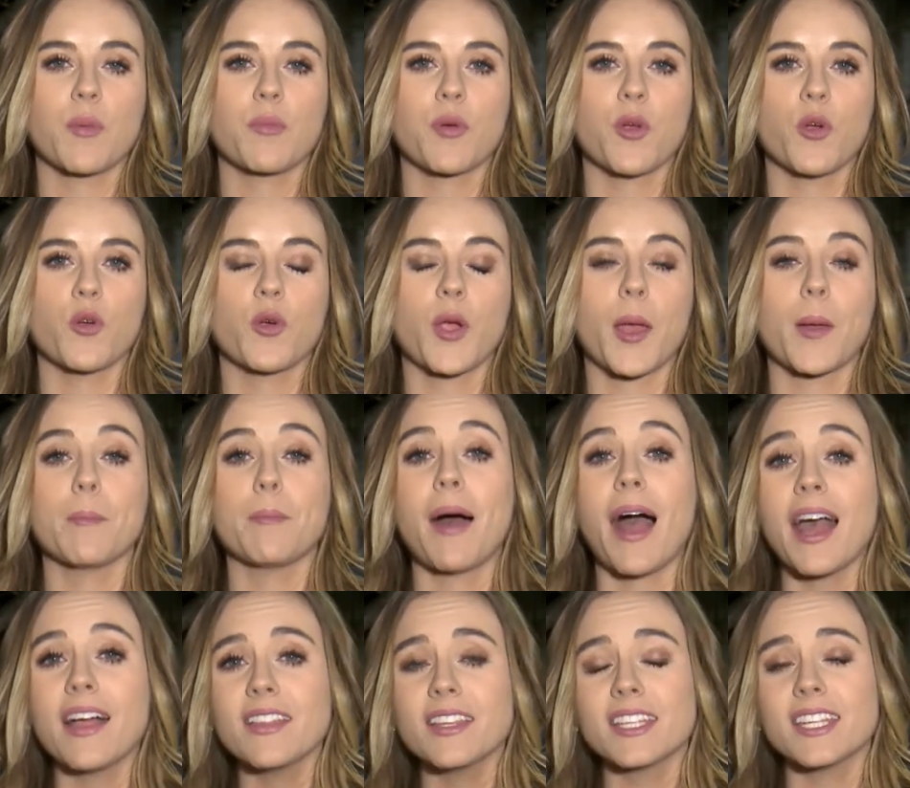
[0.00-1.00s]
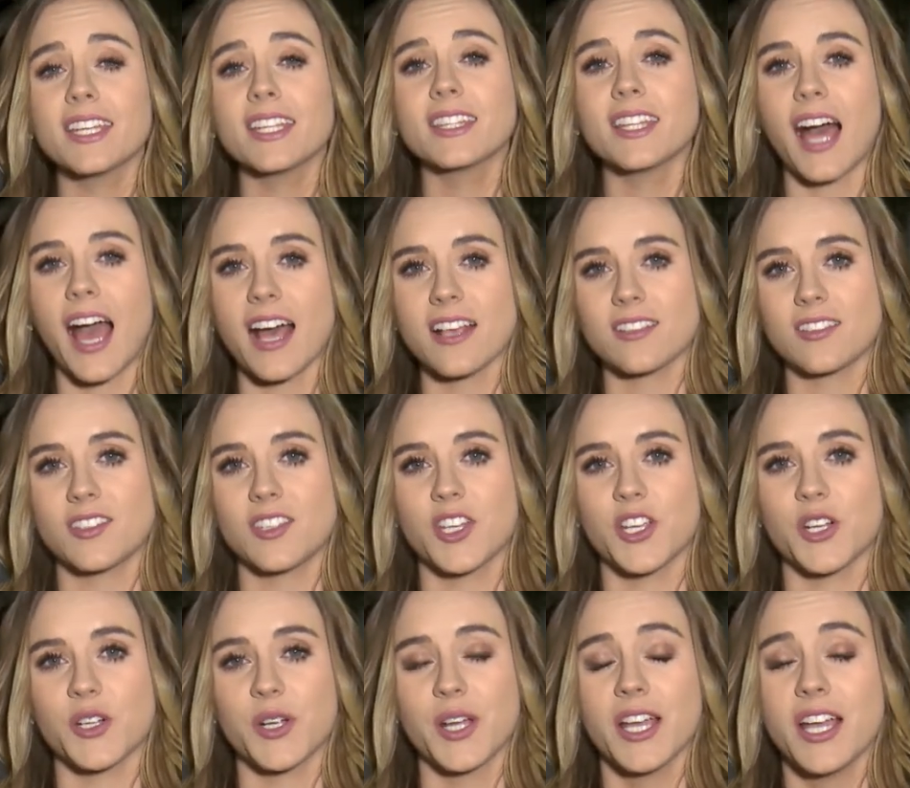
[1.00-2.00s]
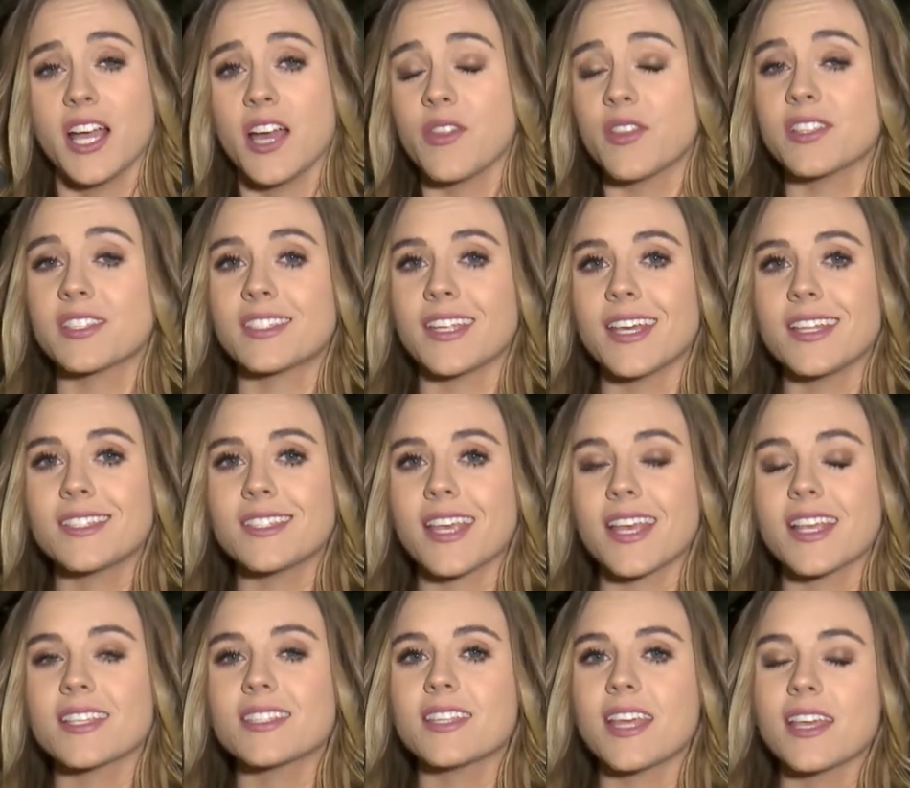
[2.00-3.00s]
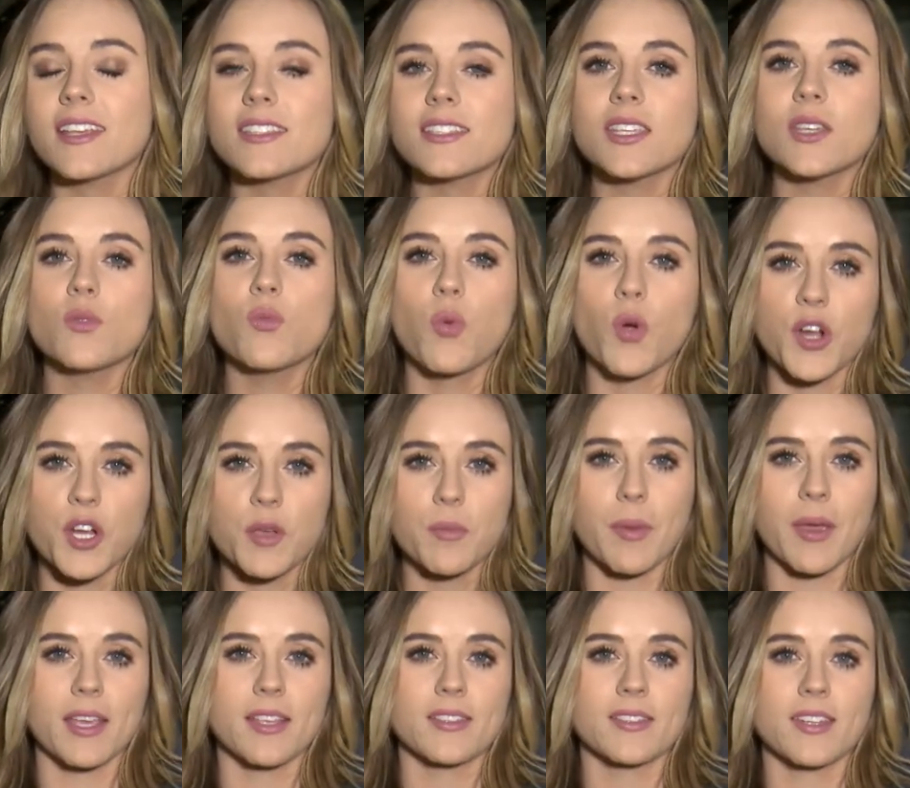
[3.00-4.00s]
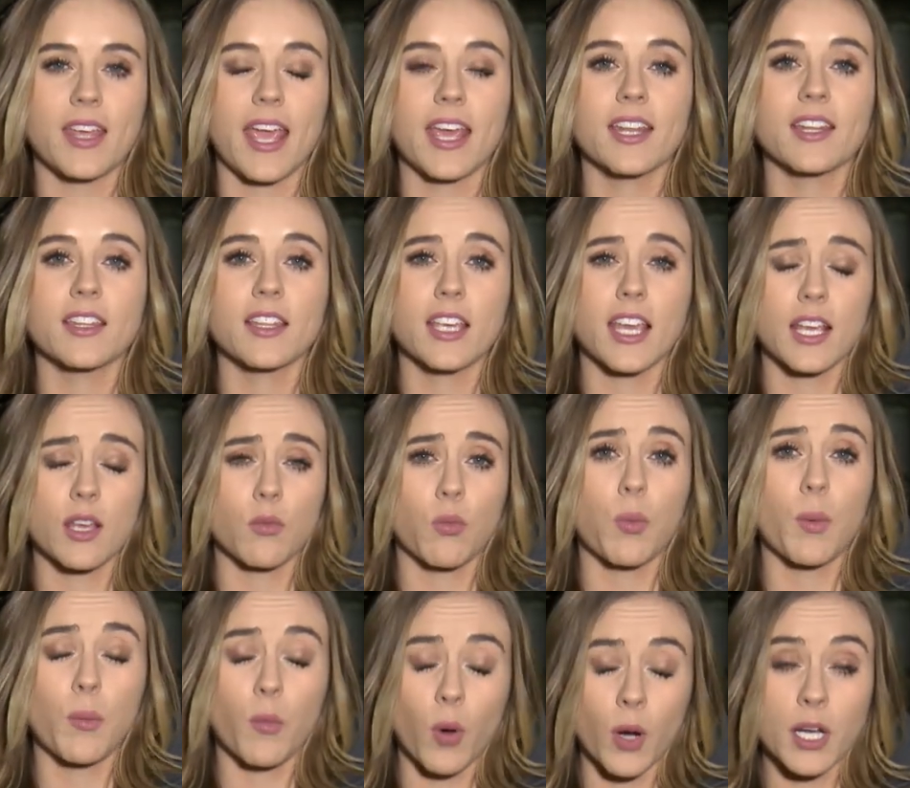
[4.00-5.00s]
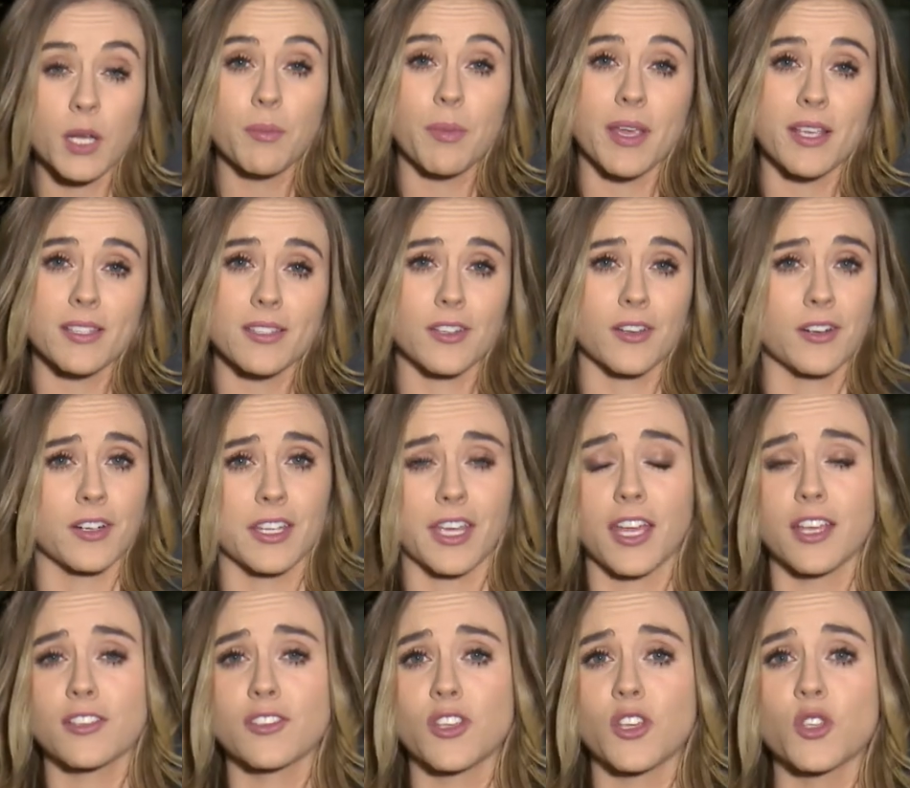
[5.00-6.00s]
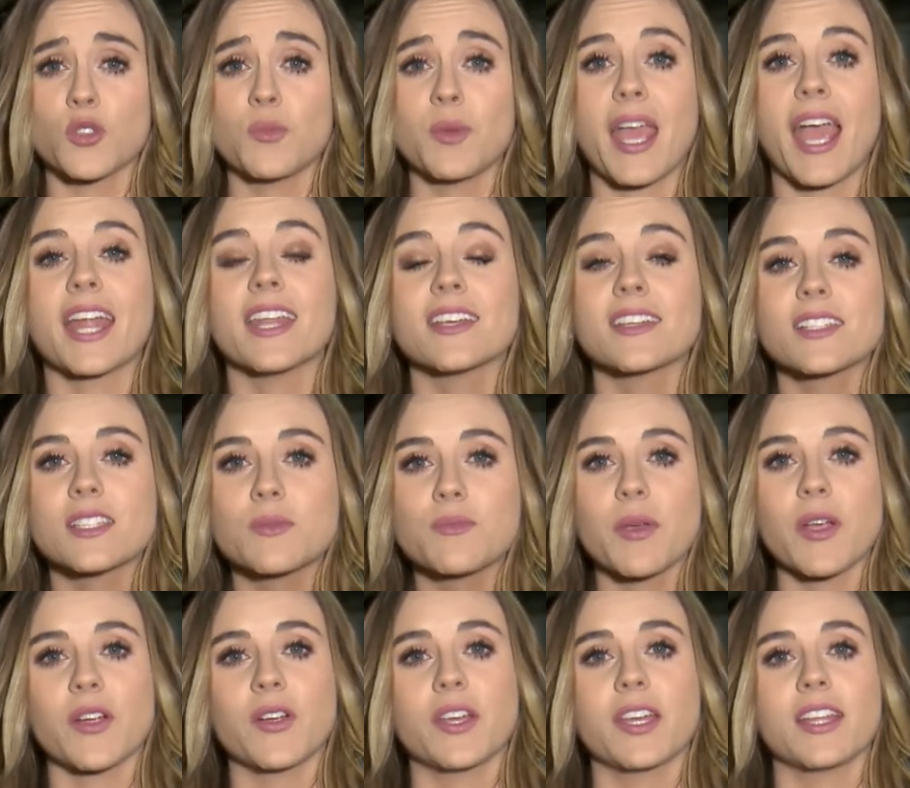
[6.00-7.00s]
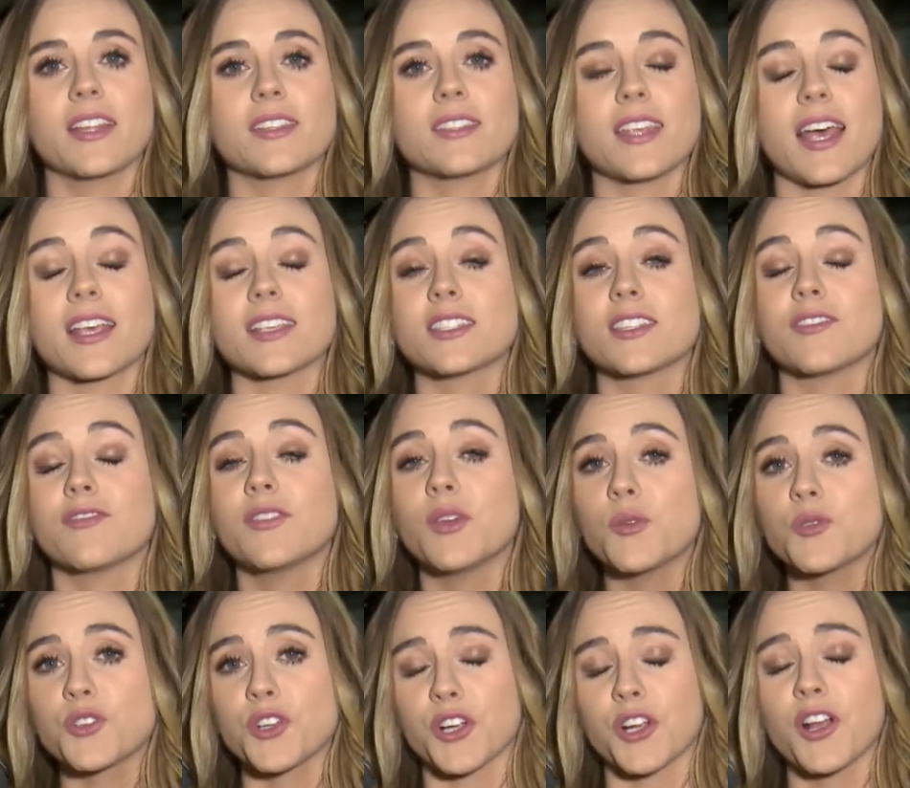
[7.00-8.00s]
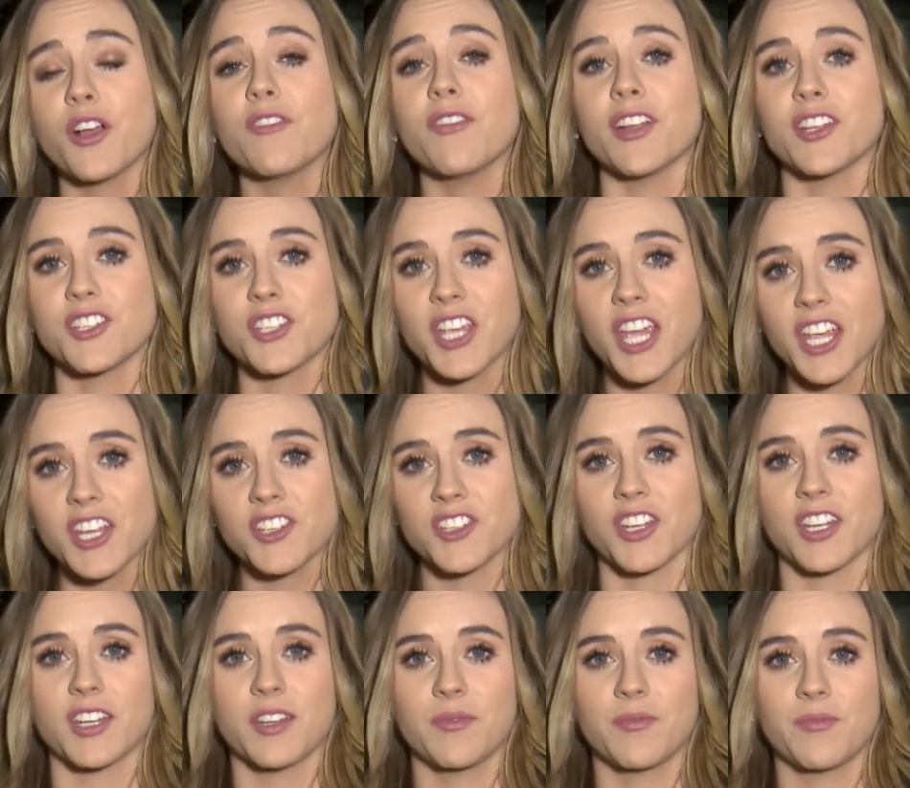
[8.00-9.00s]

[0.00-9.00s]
program piloted last year, the state says they see work-based and work-based learning, excuse me, and experience as the future of education.